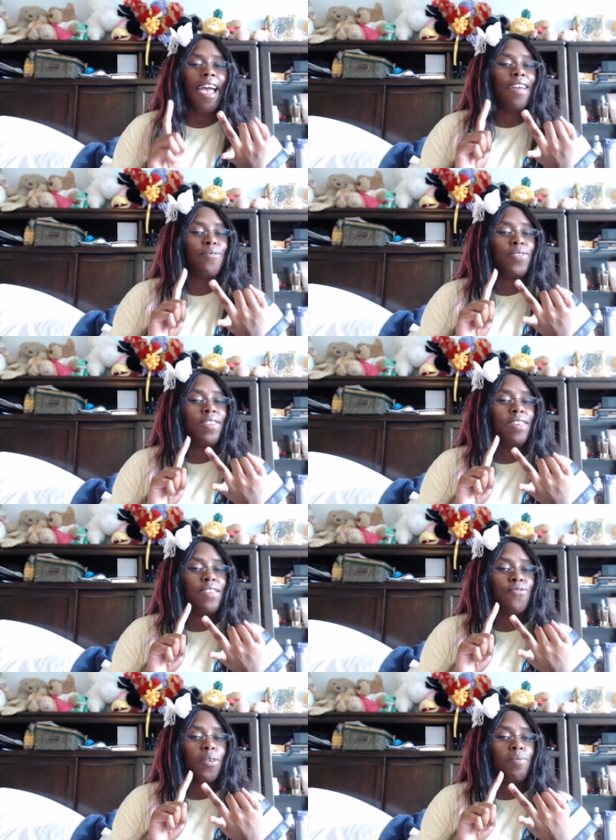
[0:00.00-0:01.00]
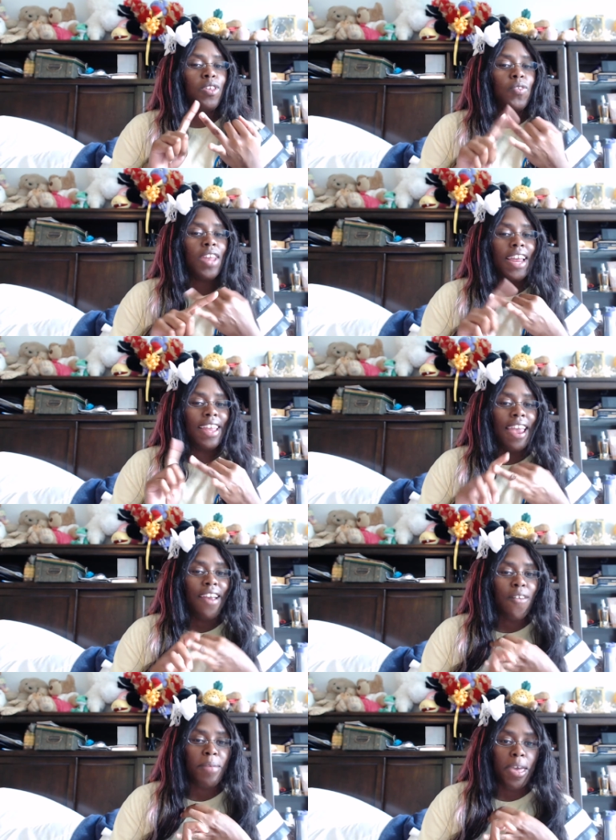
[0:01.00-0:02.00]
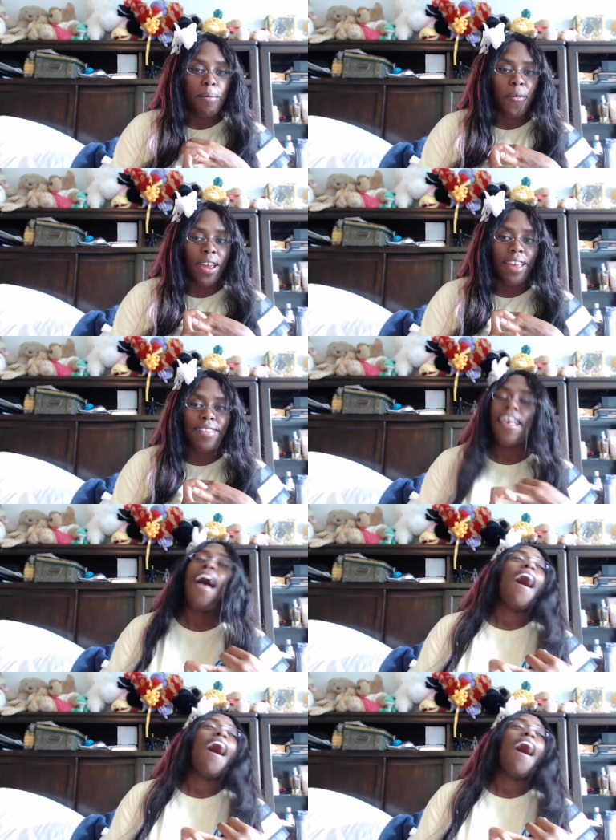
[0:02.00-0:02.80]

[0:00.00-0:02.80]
I have tea from the United Arab Emirates.